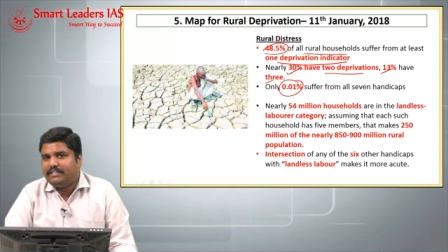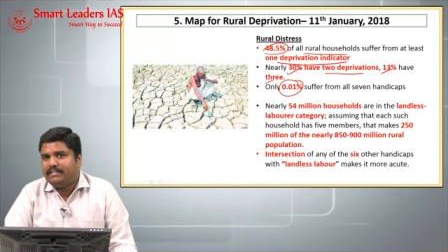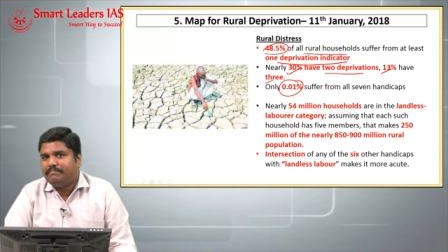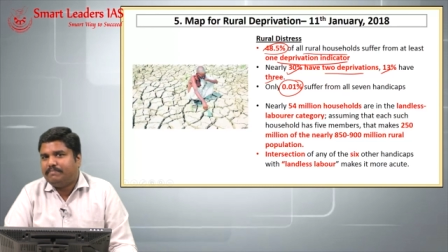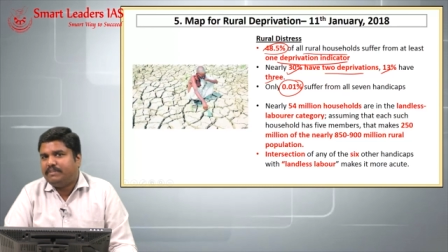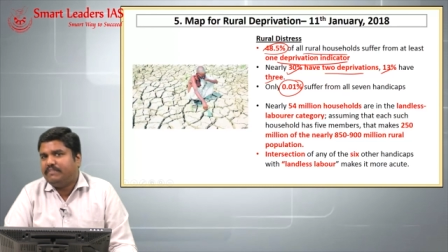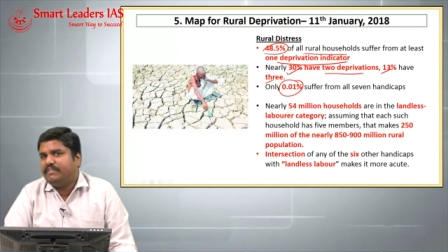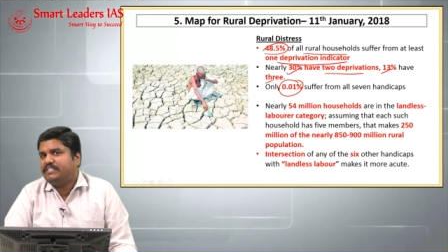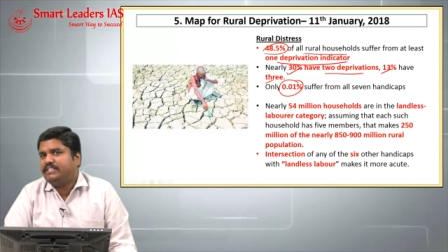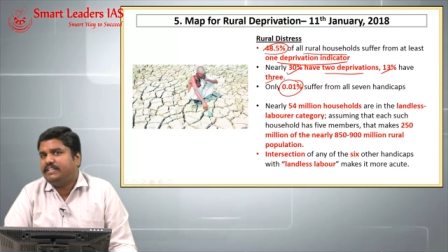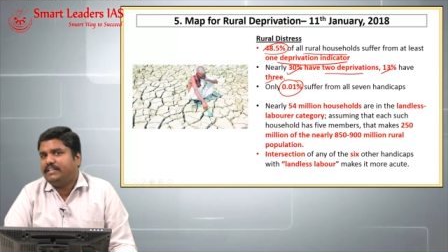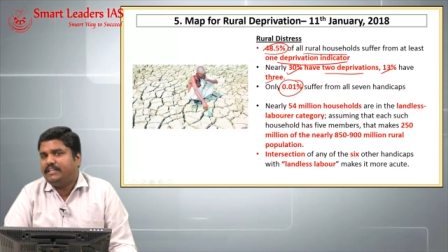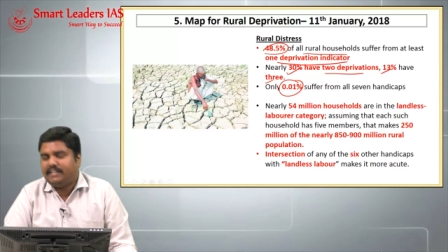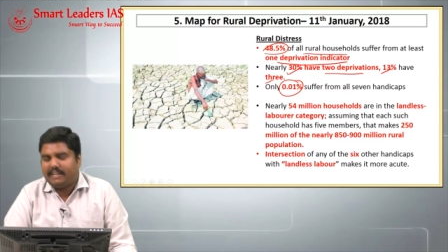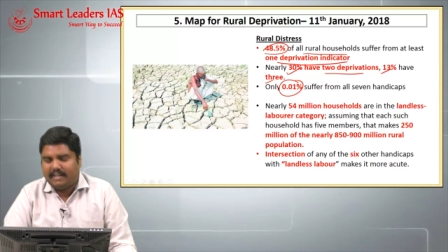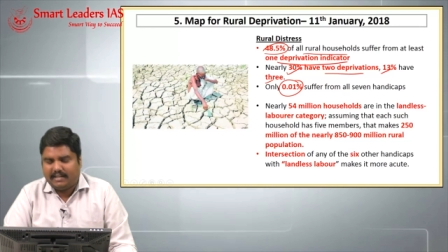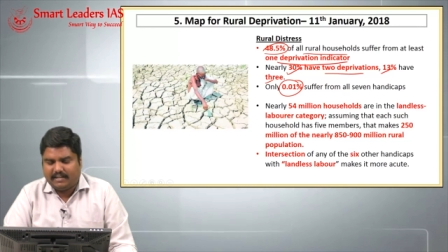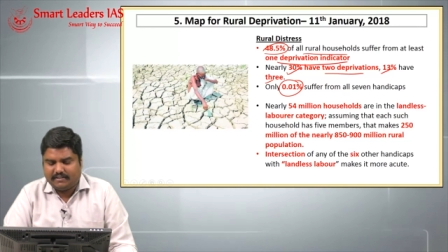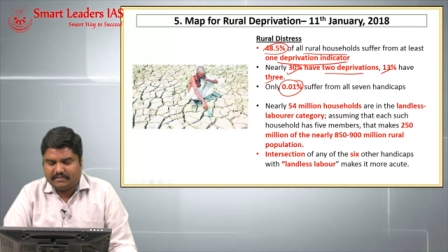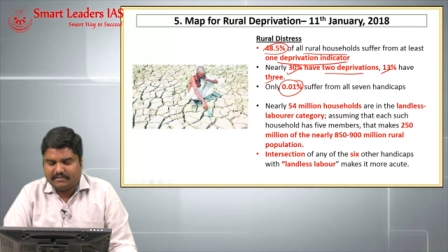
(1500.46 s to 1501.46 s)
deprivation
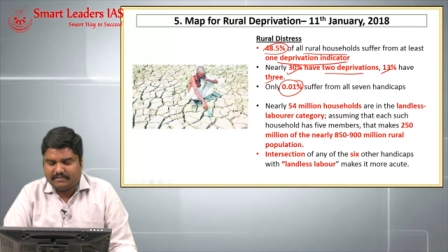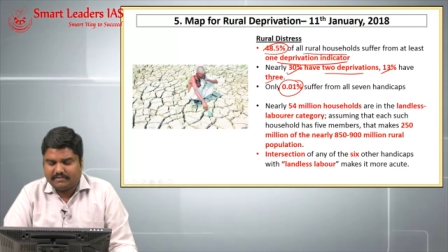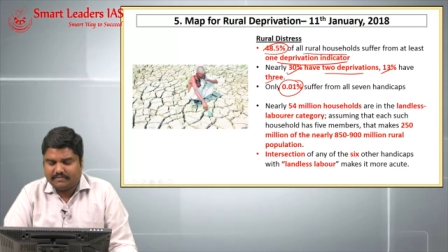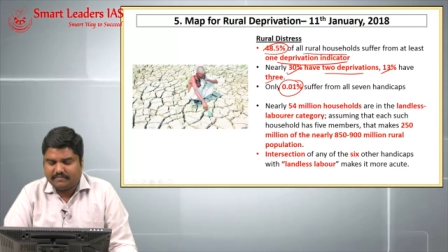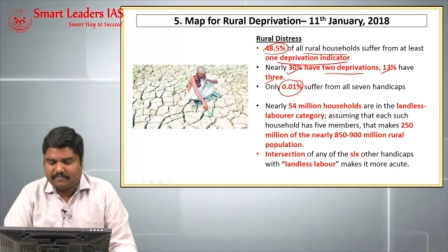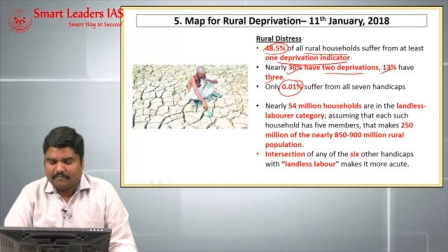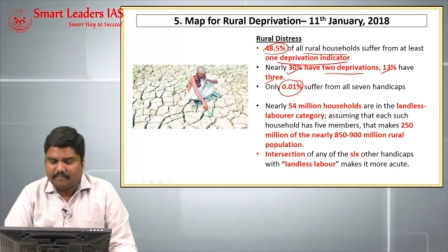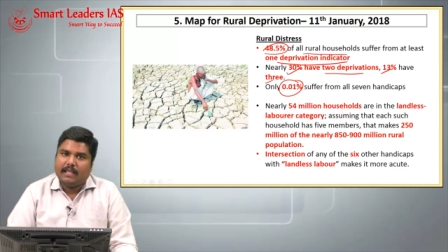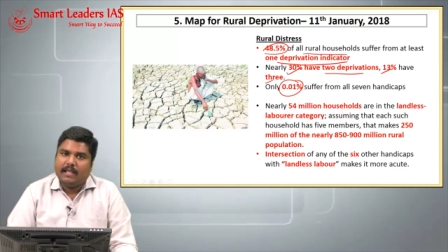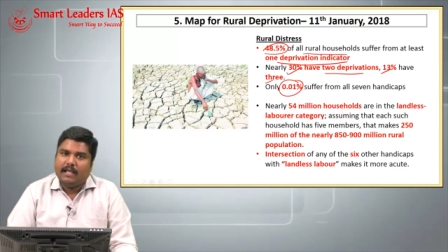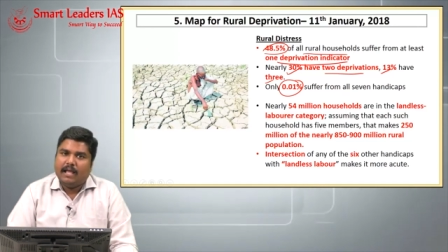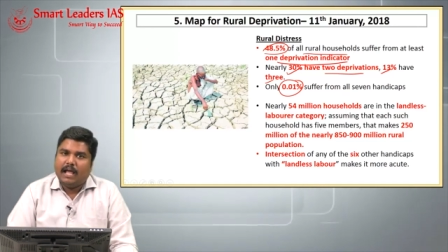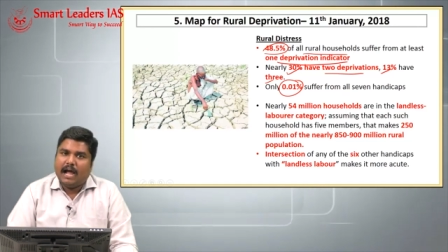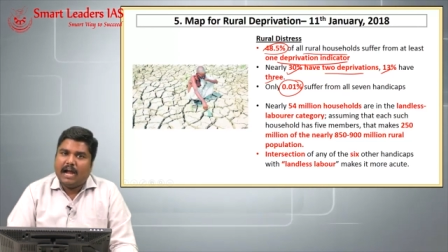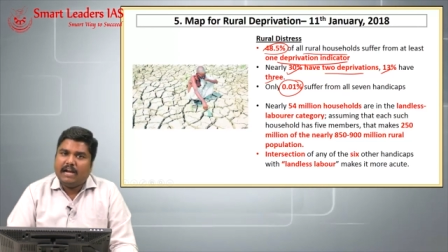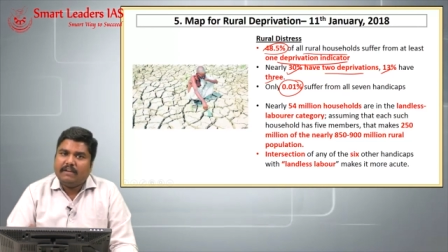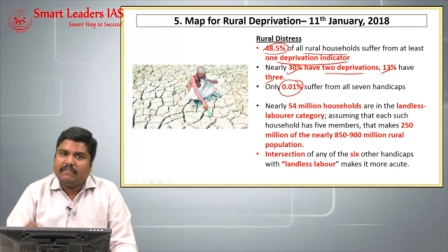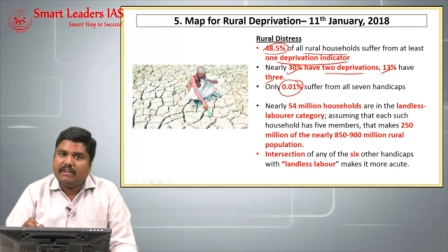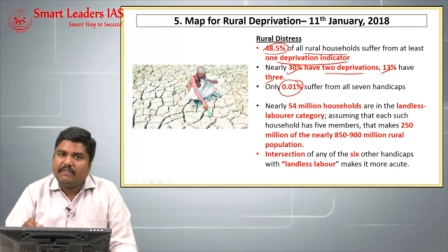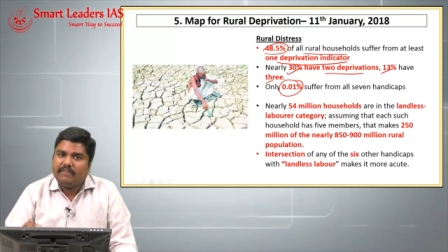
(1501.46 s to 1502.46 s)
indicators.
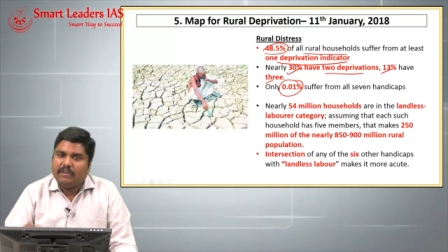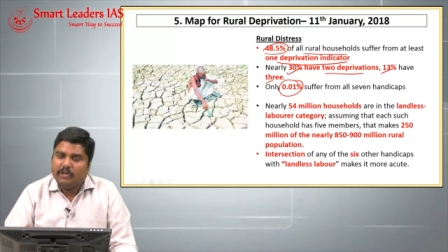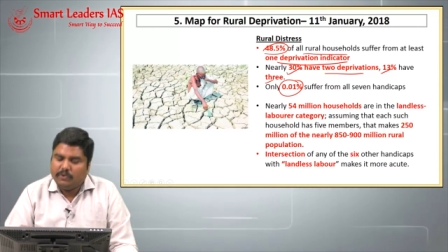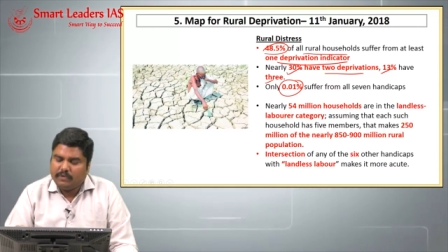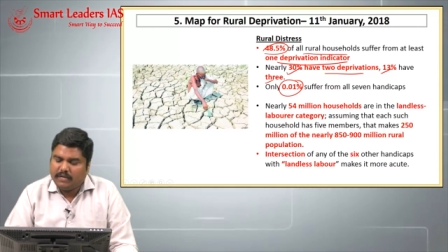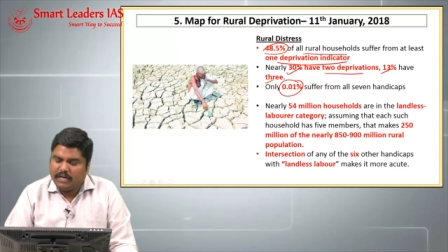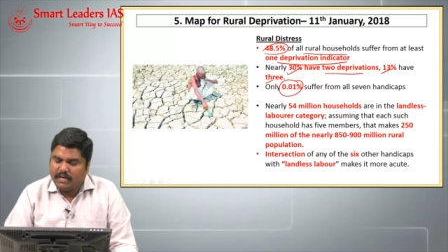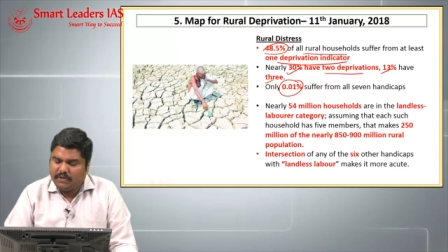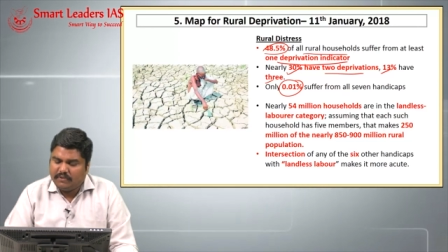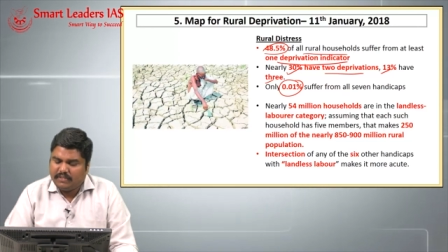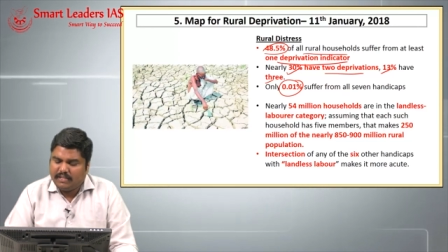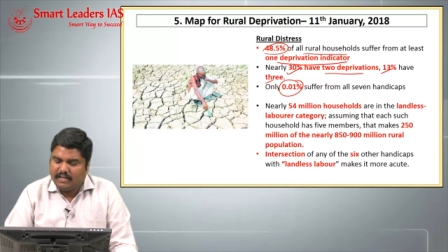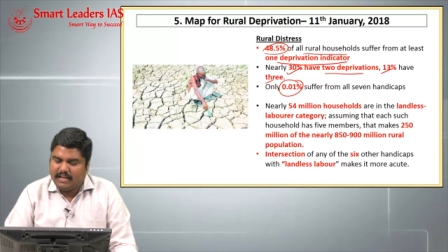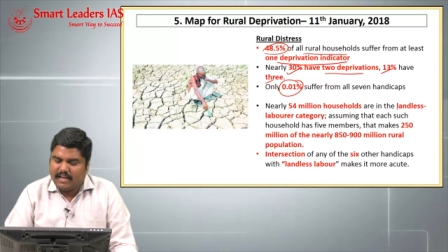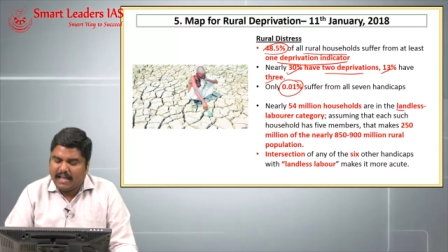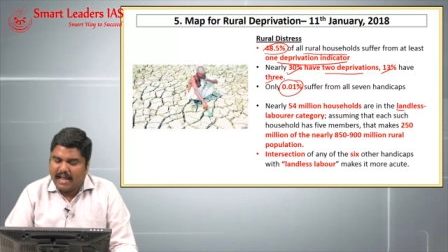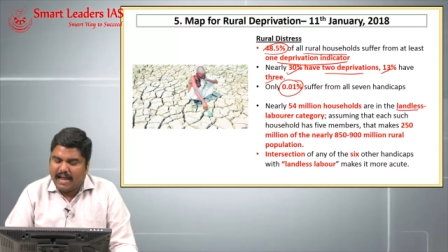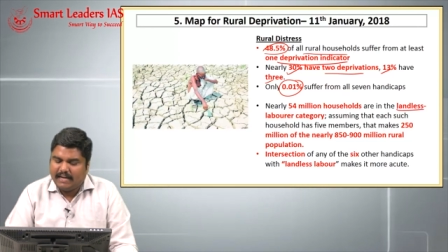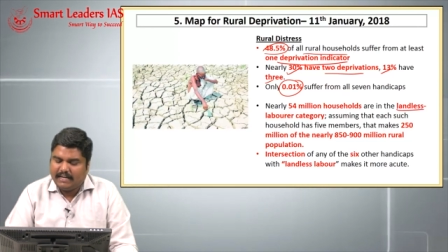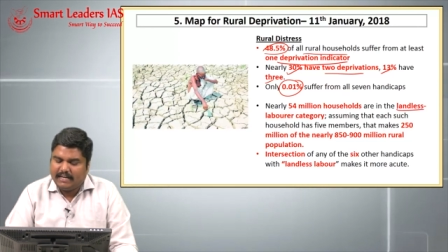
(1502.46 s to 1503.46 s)
And when we look into the
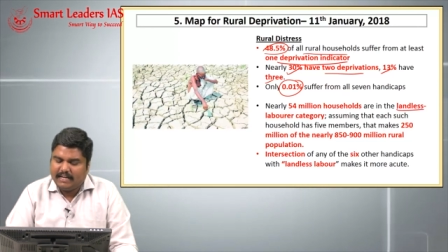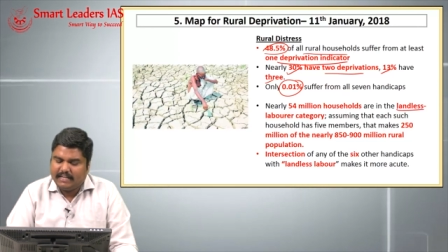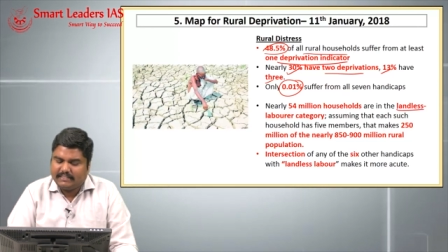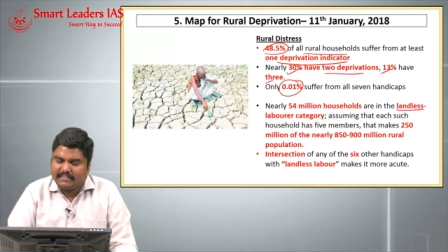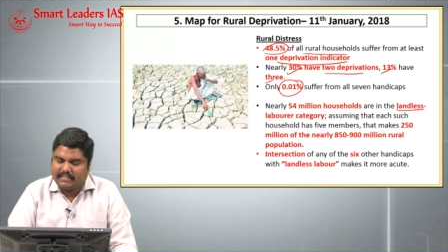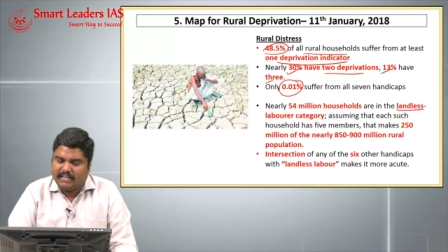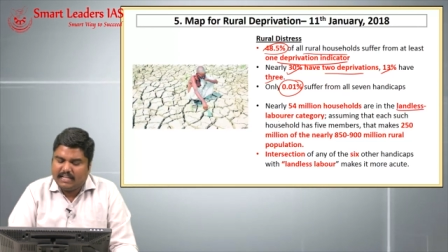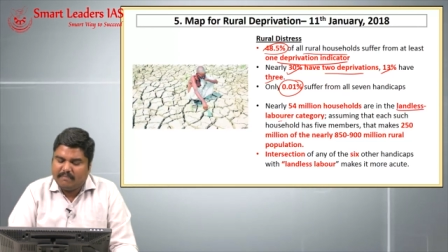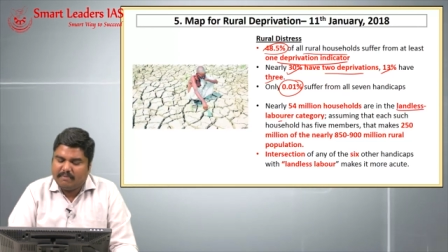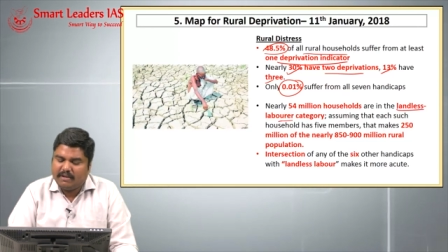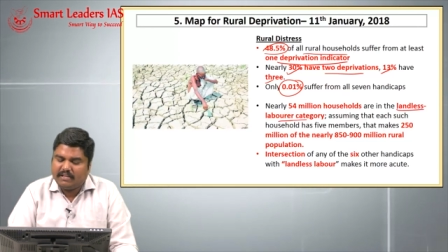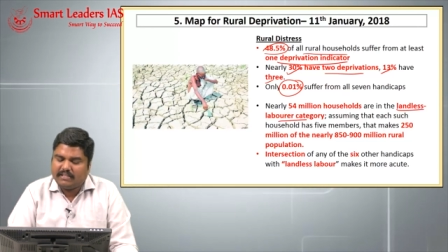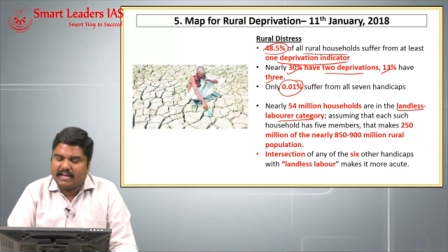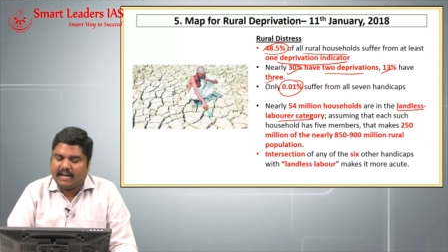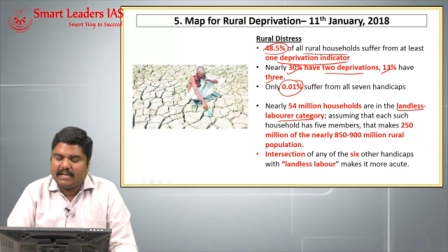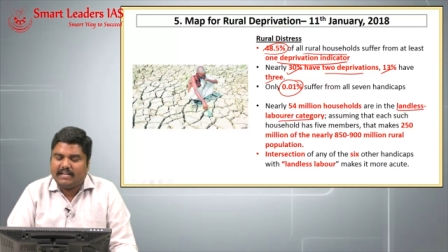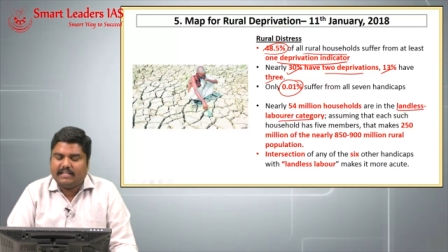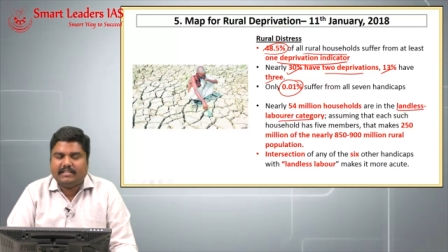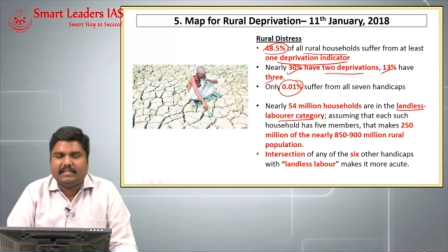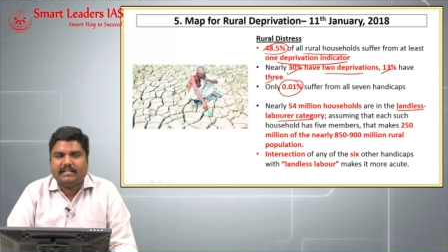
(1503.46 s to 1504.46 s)
landless labor
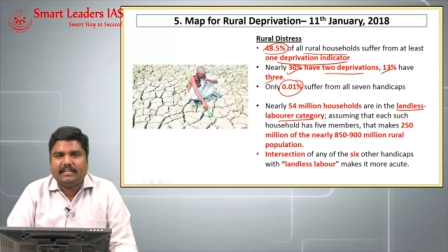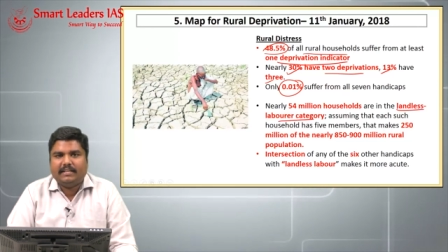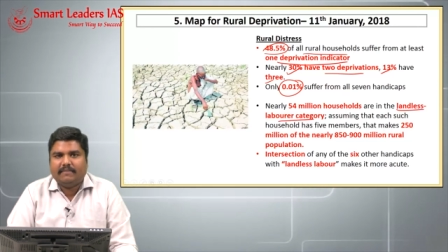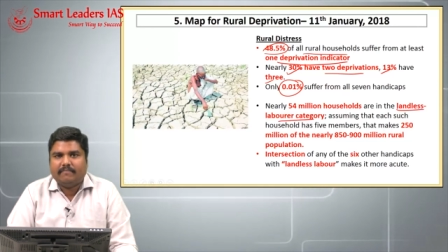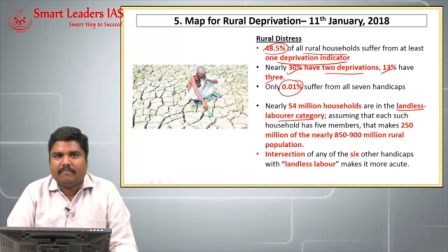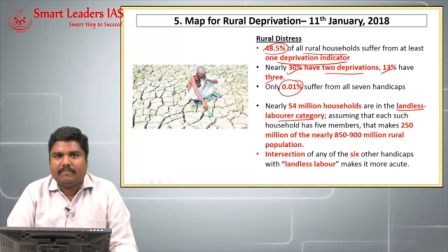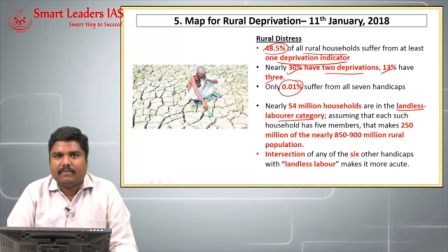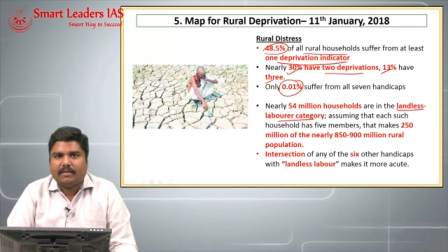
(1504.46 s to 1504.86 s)
category,